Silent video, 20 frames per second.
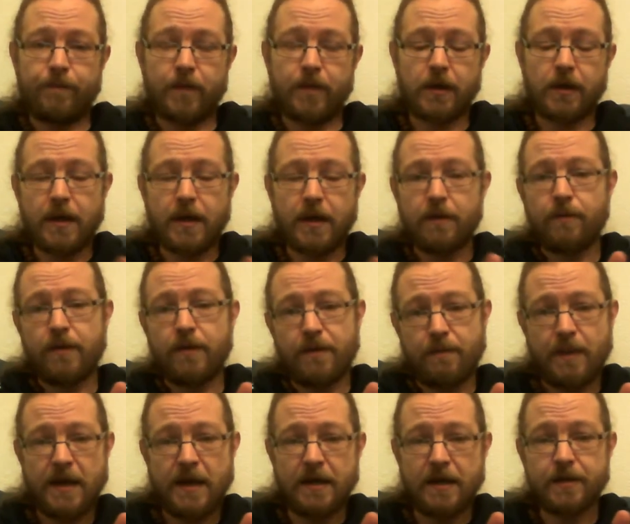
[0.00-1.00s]
okay, with a
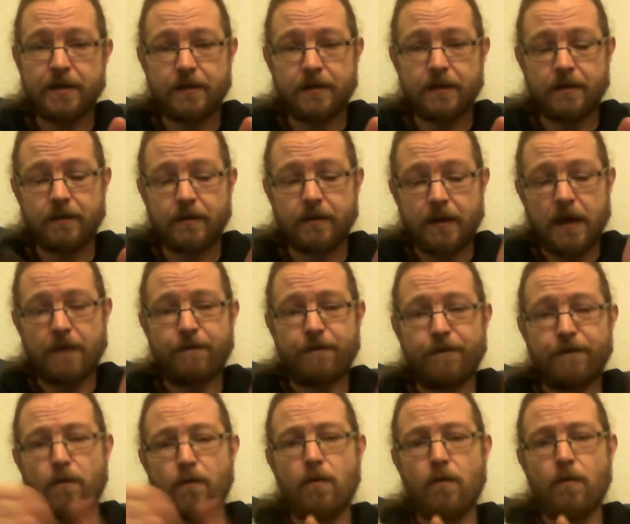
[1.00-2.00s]
base and
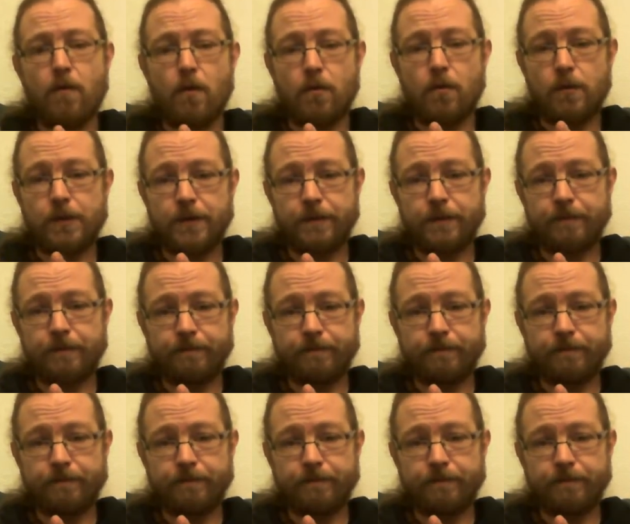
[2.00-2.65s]
4 walls,